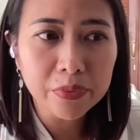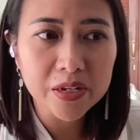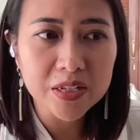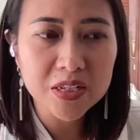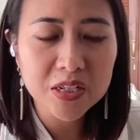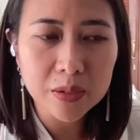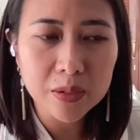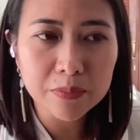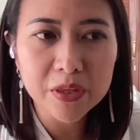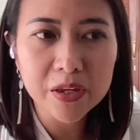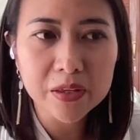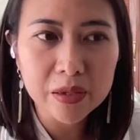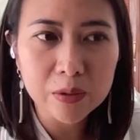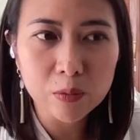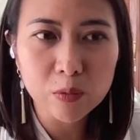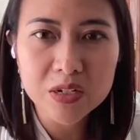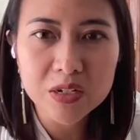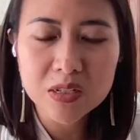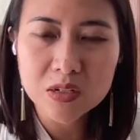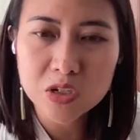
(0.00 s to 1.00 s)
That's something
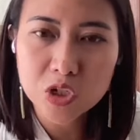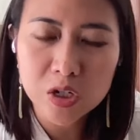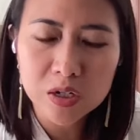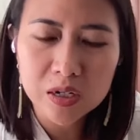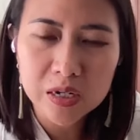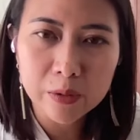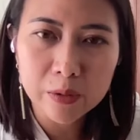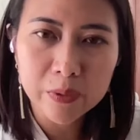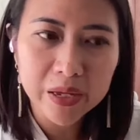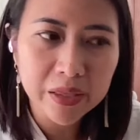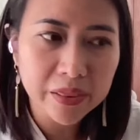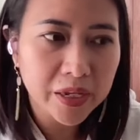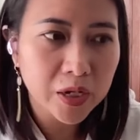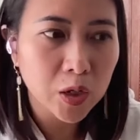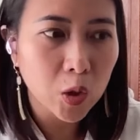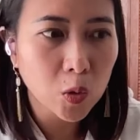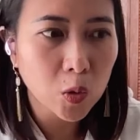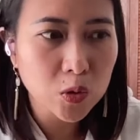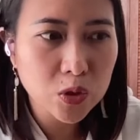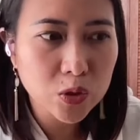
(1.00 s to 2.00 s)
that we're still struggling with,
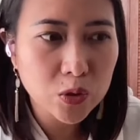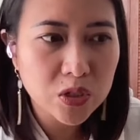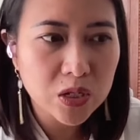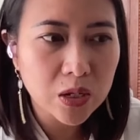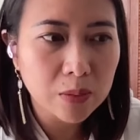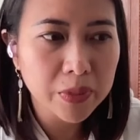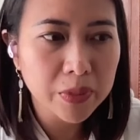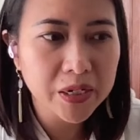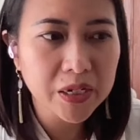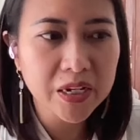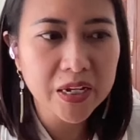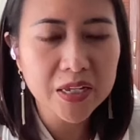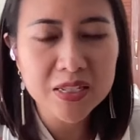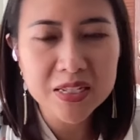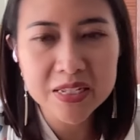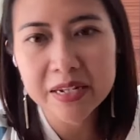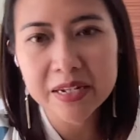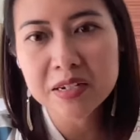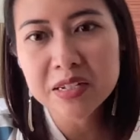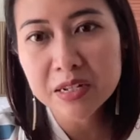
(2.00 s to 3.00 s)
and also somebody
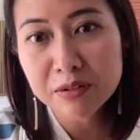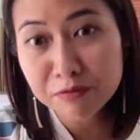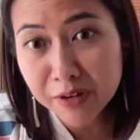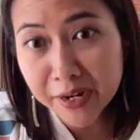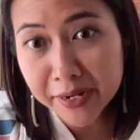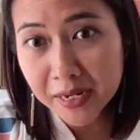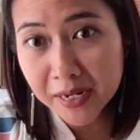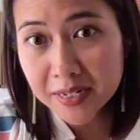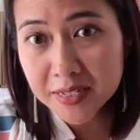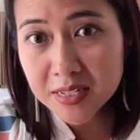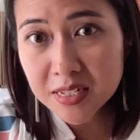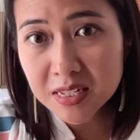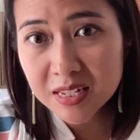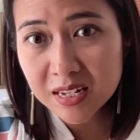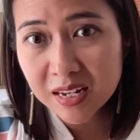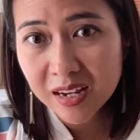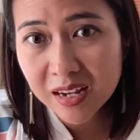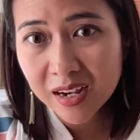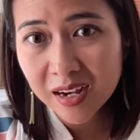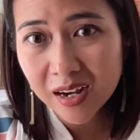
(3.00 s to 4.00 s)
in sales and finance.
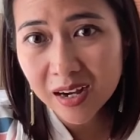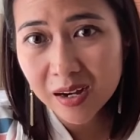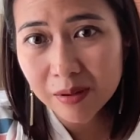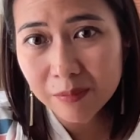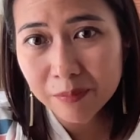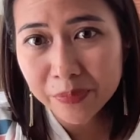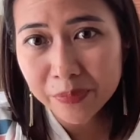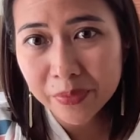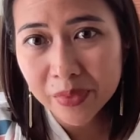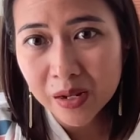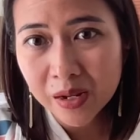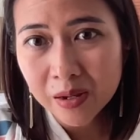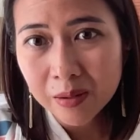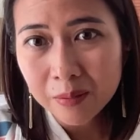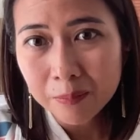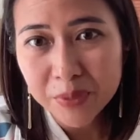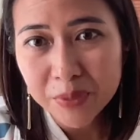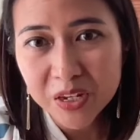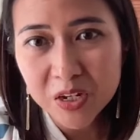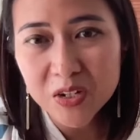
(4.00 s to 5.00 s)
Um,
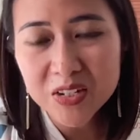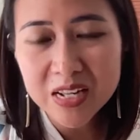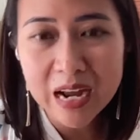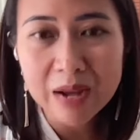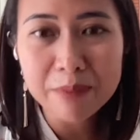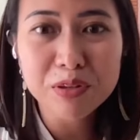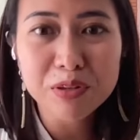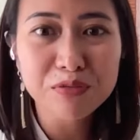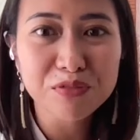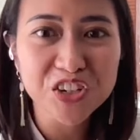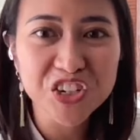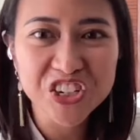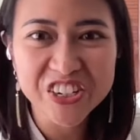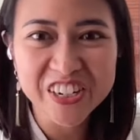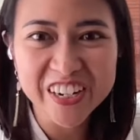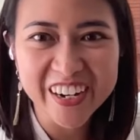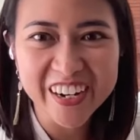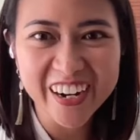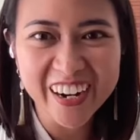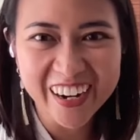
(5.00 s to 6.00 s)
because I'm the
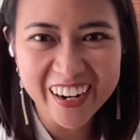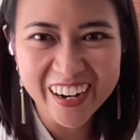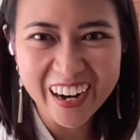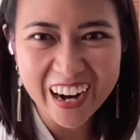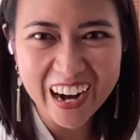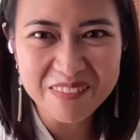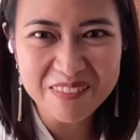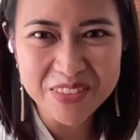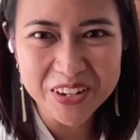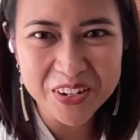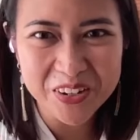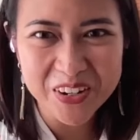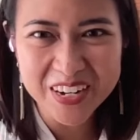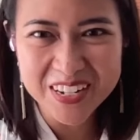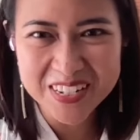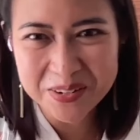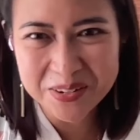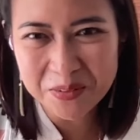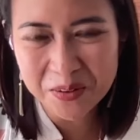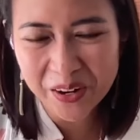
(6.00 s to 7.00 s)
visionary, I'm the
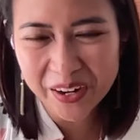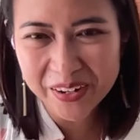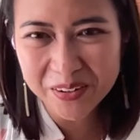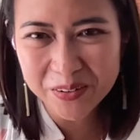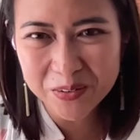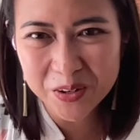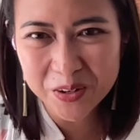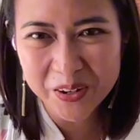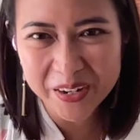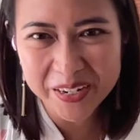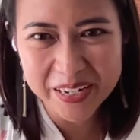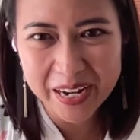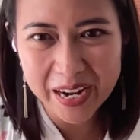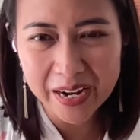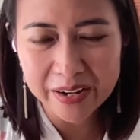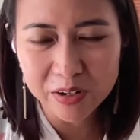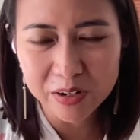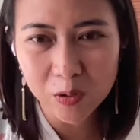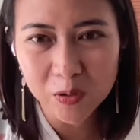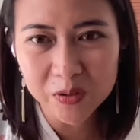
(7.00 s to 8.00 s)
crazy one who already
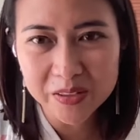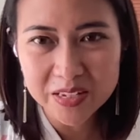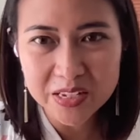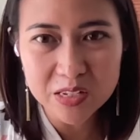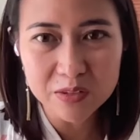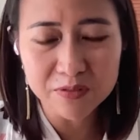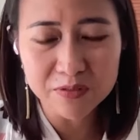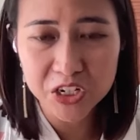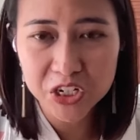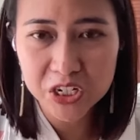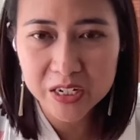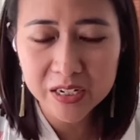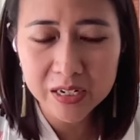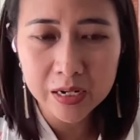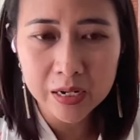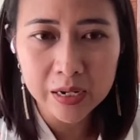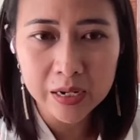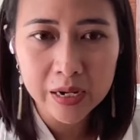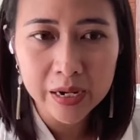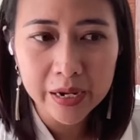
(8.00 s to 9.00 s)
had all these vision,
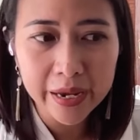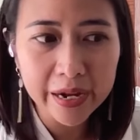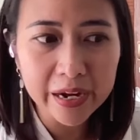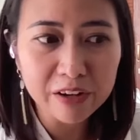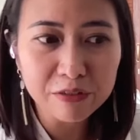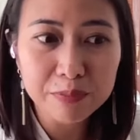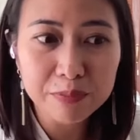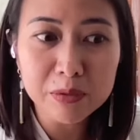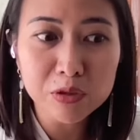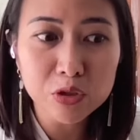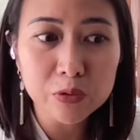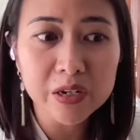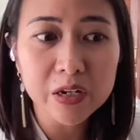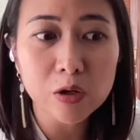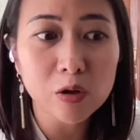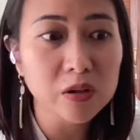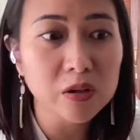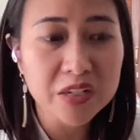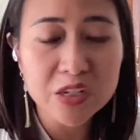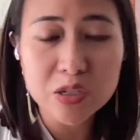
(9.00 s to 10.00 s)
and I've been doing
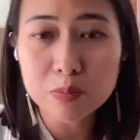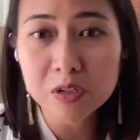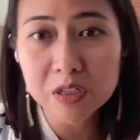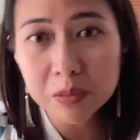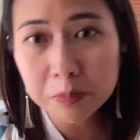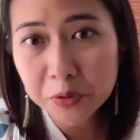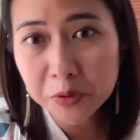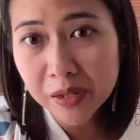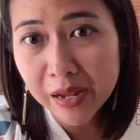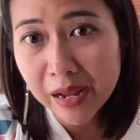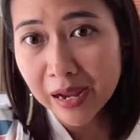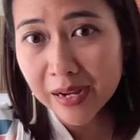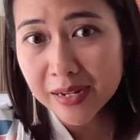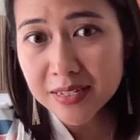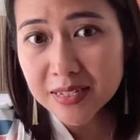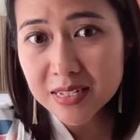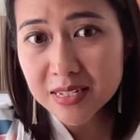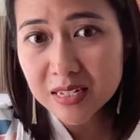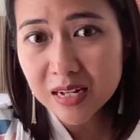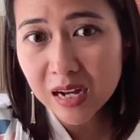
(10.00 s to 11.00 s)
all these multiple
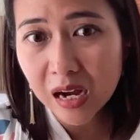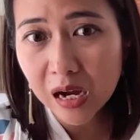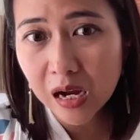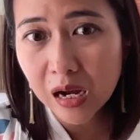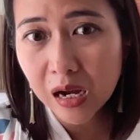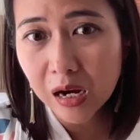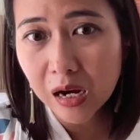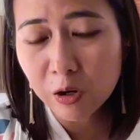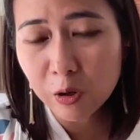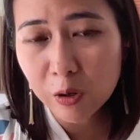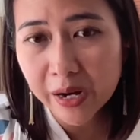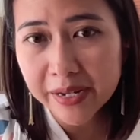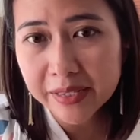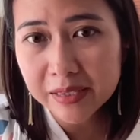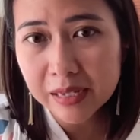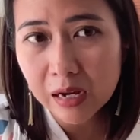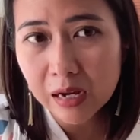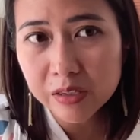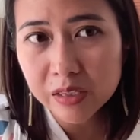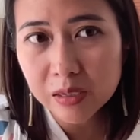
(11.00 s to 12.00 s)
hats.
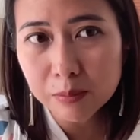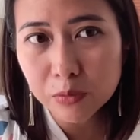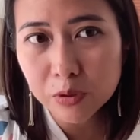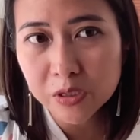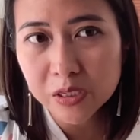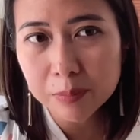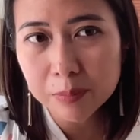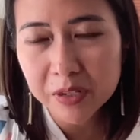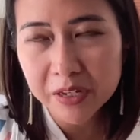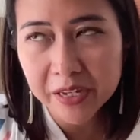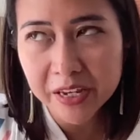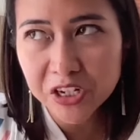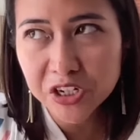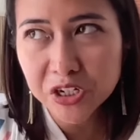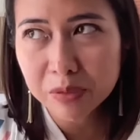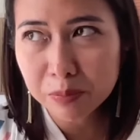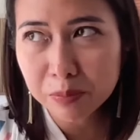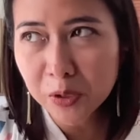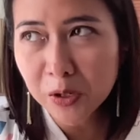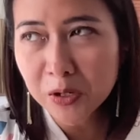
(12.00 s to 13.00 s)
Right now, the
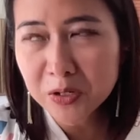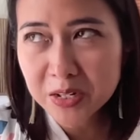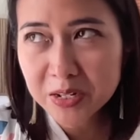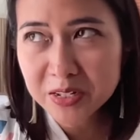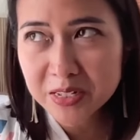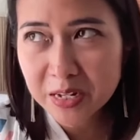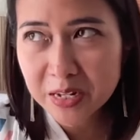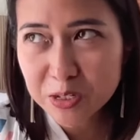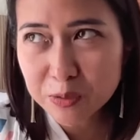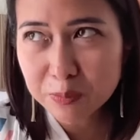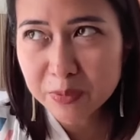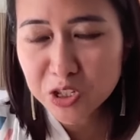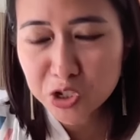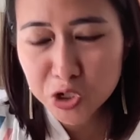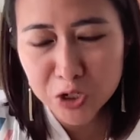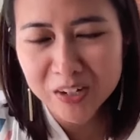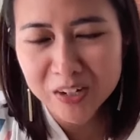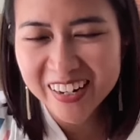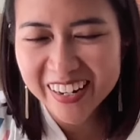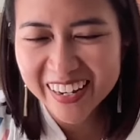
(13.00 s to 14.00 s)
multiplication process has been
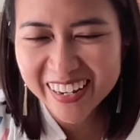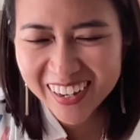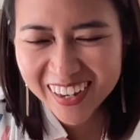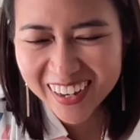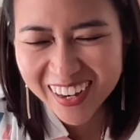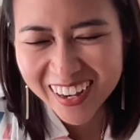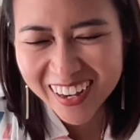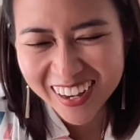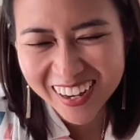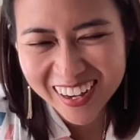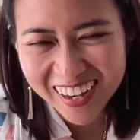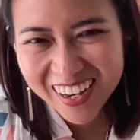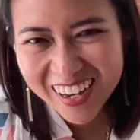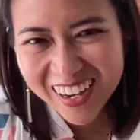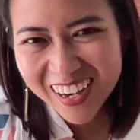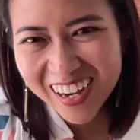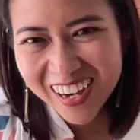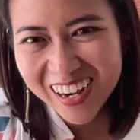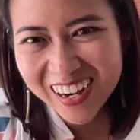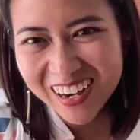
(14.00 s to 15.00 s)
struggling.
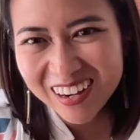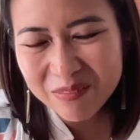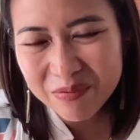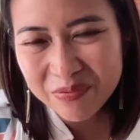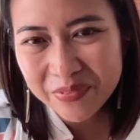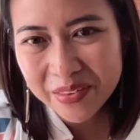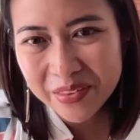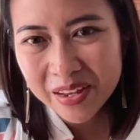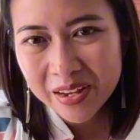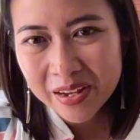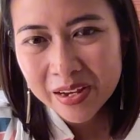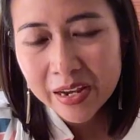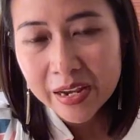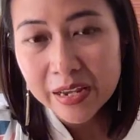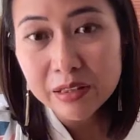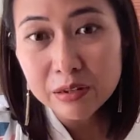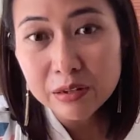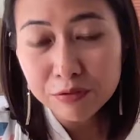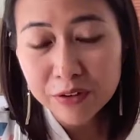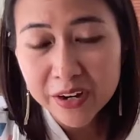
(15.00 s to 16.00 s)
um,
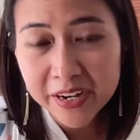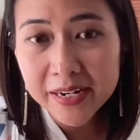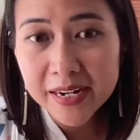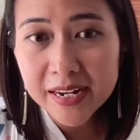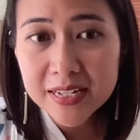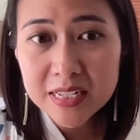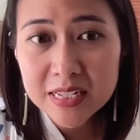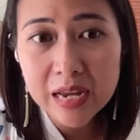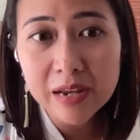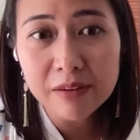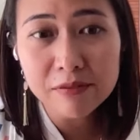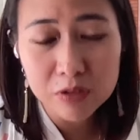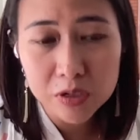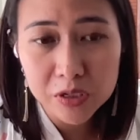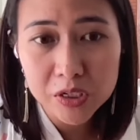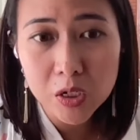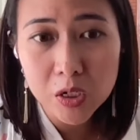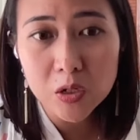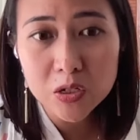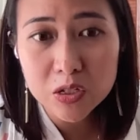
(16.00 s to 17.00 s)
in the finance, I've
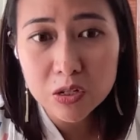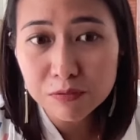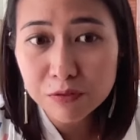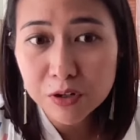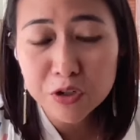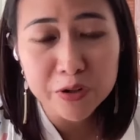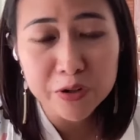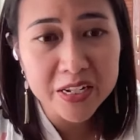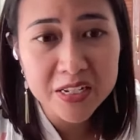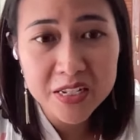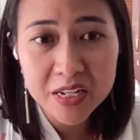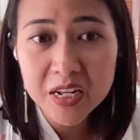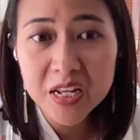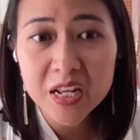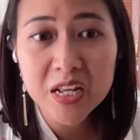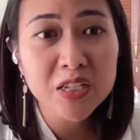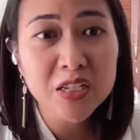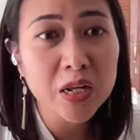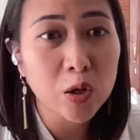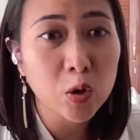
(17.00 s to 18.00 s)
learned also
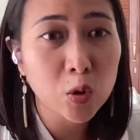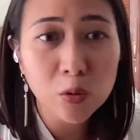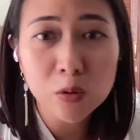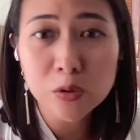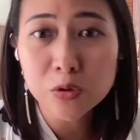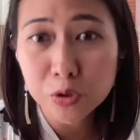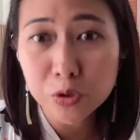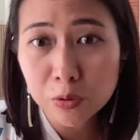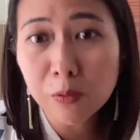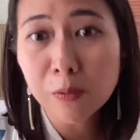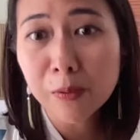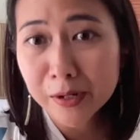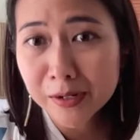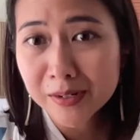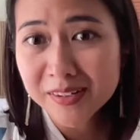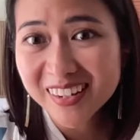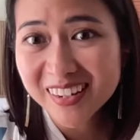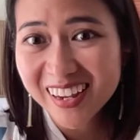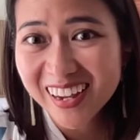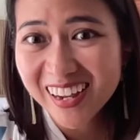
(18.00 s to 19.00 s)
fundraising is a whole new world.